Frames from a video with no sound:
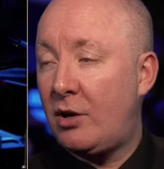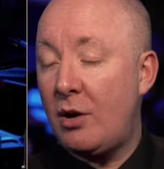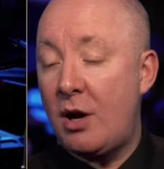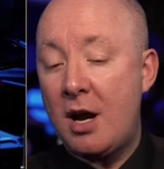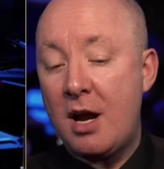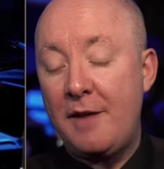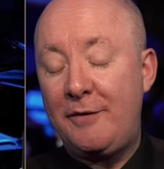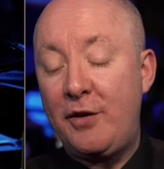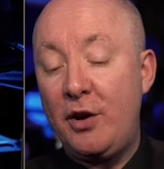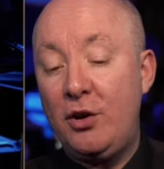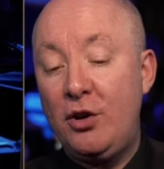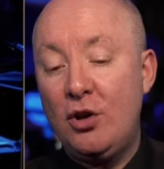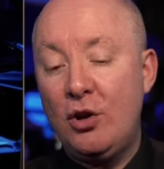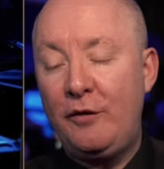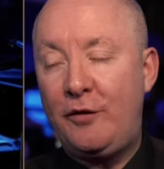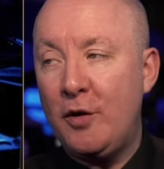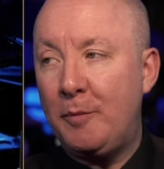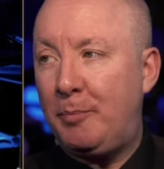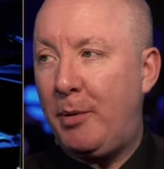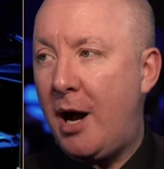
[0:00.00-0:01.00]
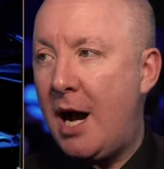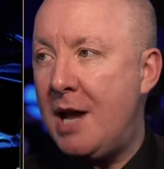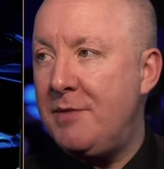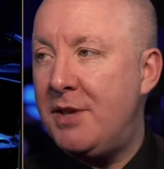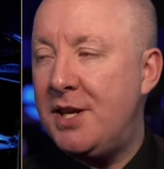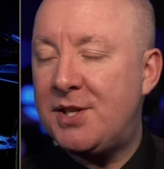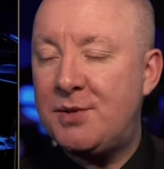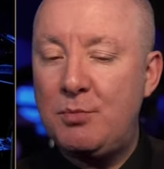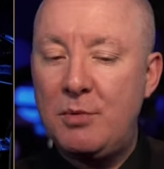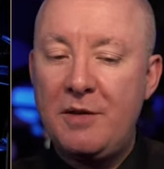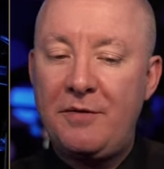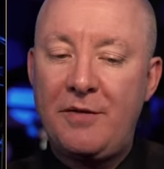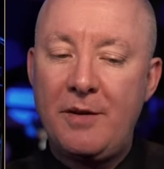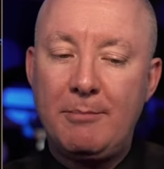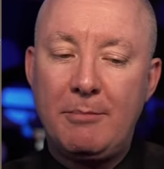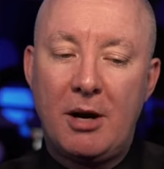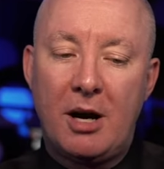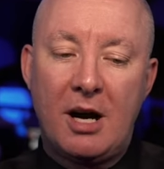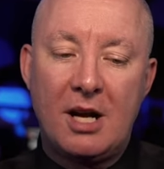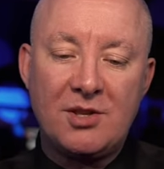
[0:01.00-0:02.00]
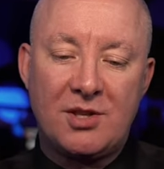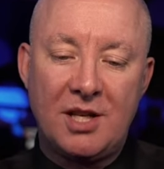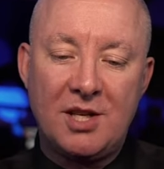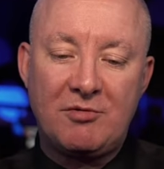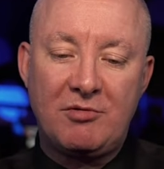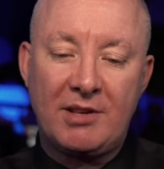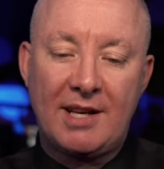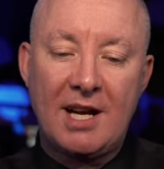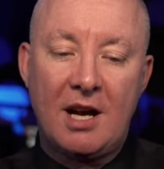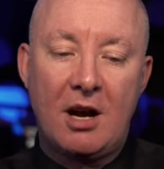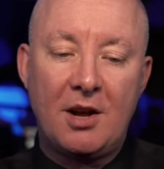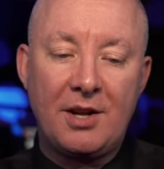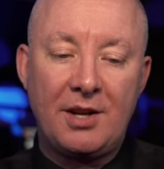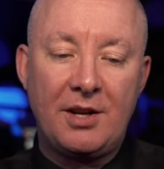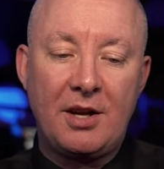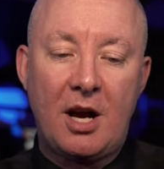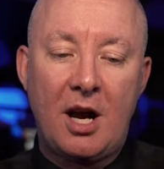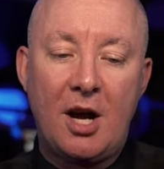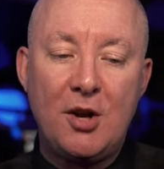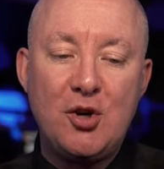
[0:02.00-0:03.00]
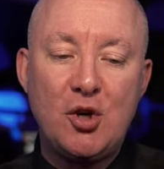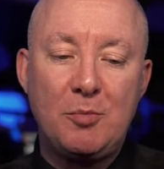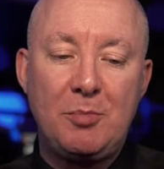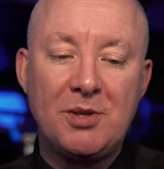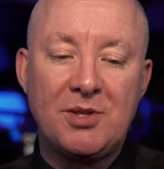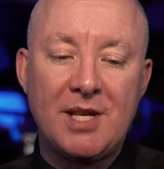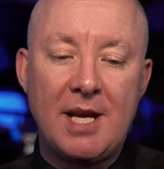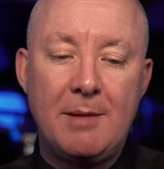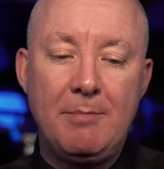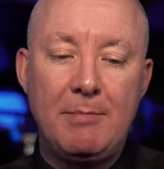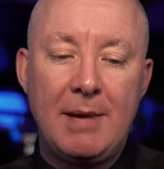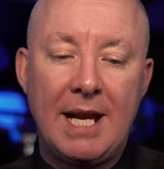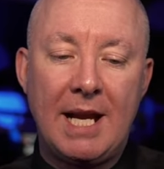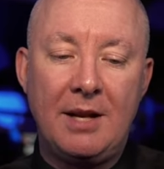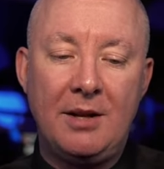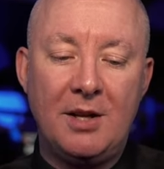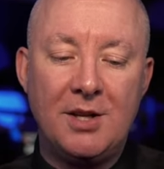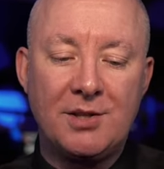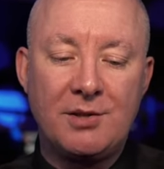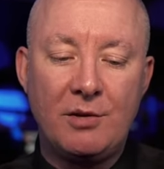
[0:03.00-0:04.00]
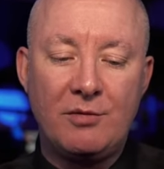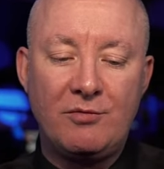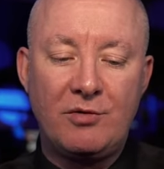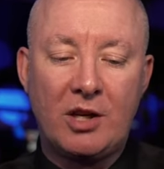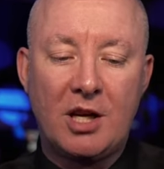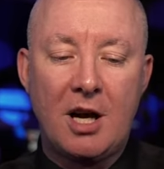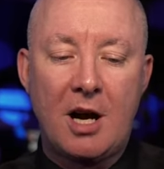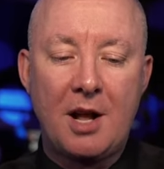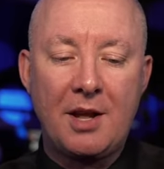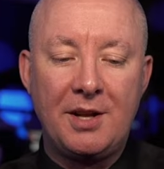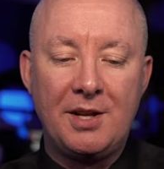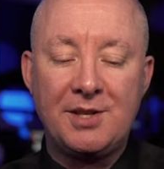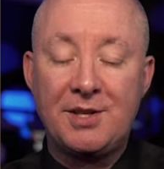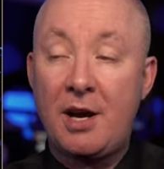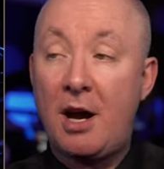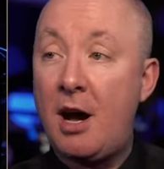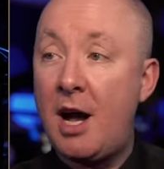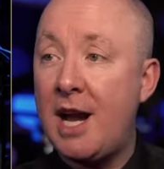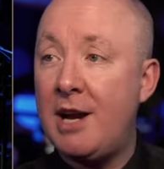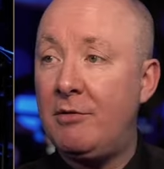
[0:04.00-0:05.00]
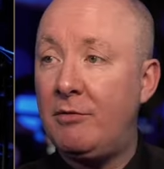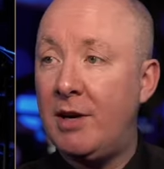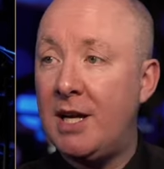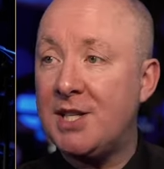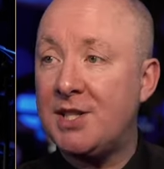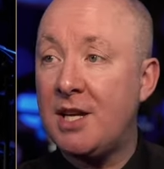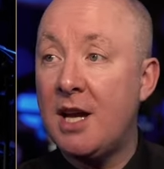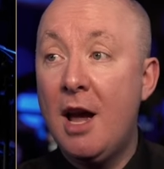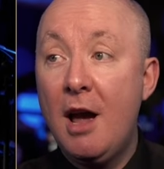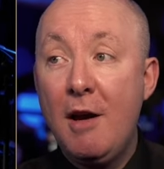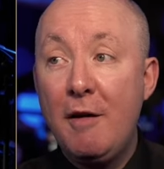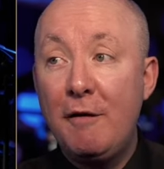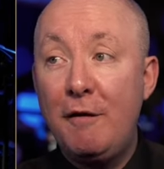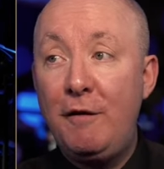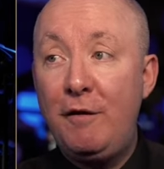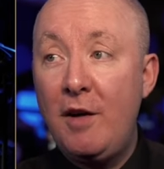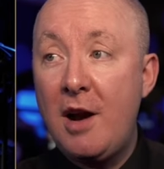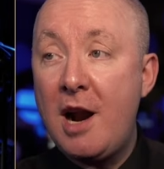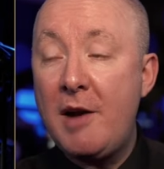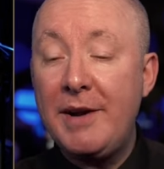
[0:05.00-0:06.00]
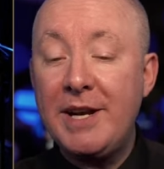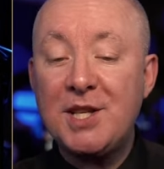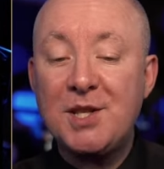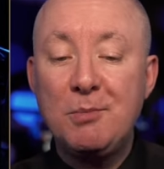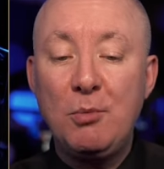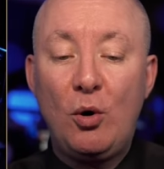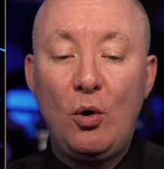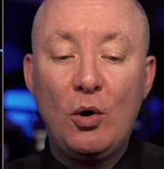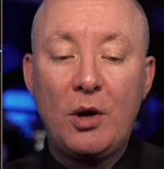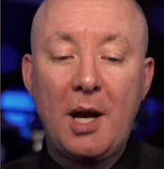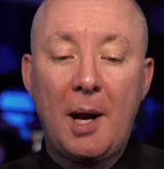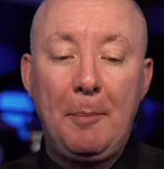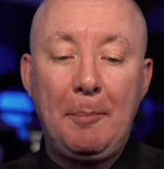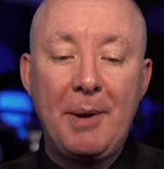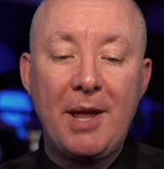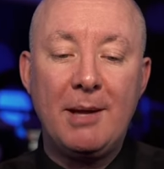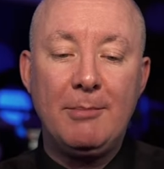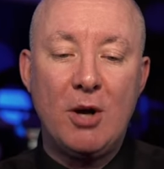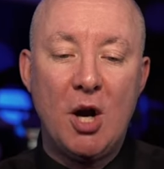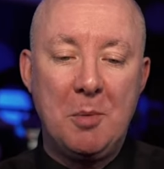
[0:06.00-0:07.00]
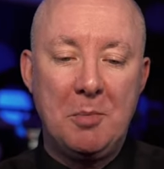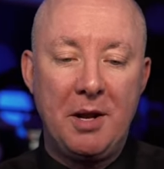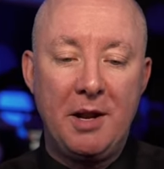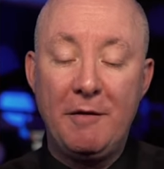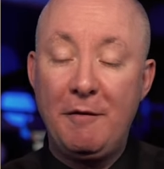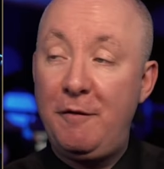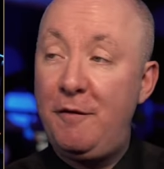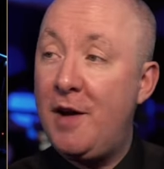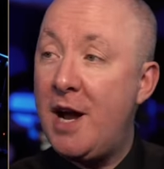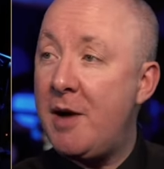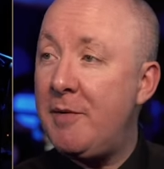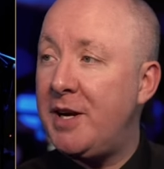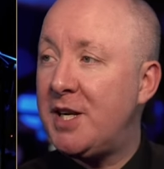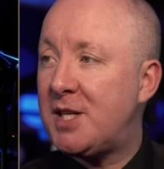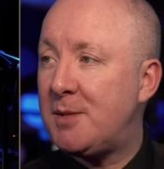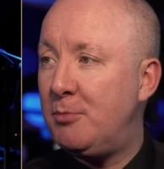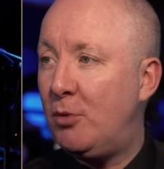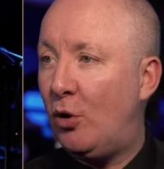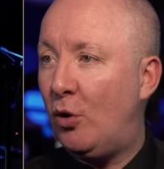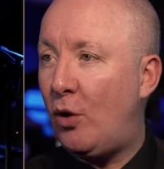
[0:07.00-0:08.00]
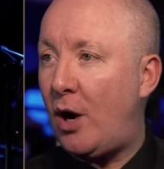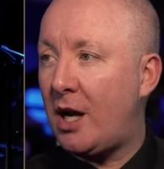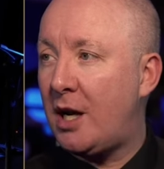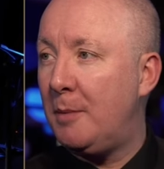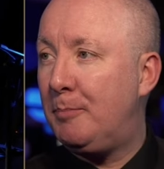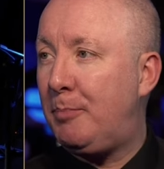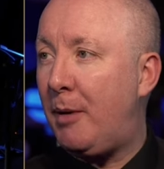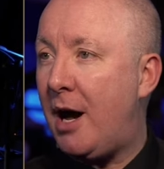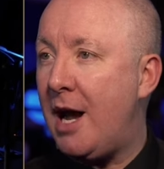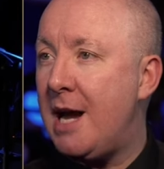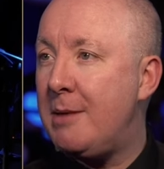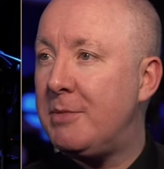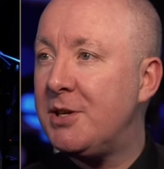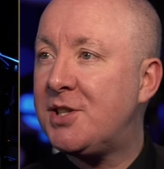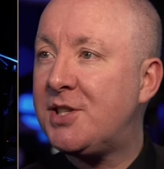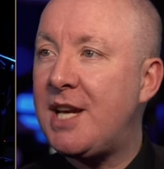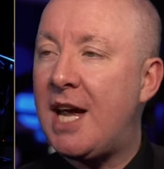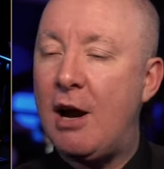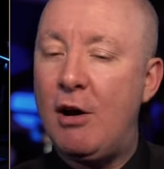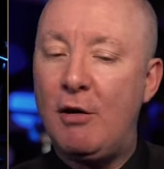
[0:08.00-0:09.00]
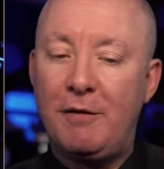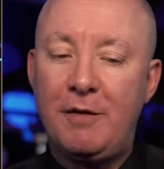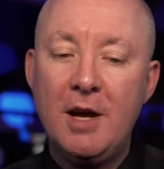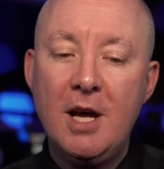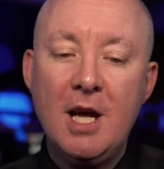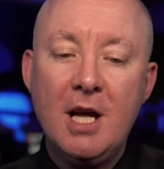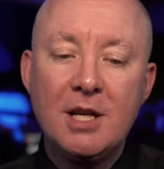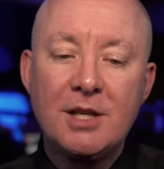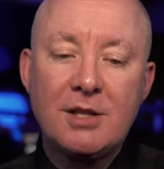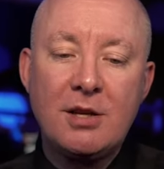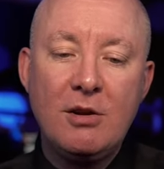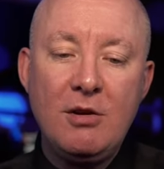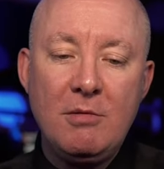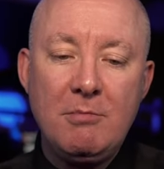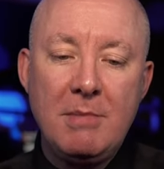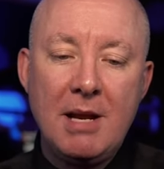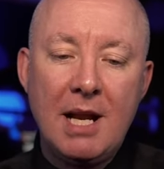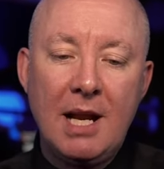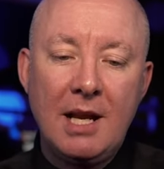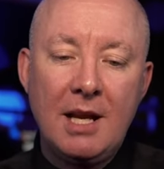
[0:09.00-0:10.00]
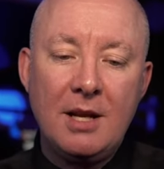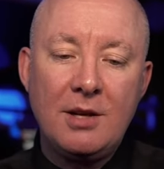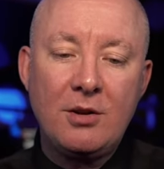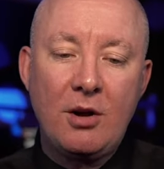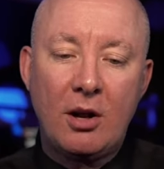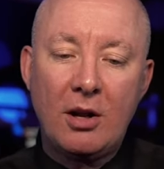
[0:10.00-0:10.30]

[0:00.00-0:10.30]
If you're buying this with the margin, it's regarded 100% maintenance, so it's regarded as high risk. Very small company at the moment. Very small. I could buy it myself. $2 million.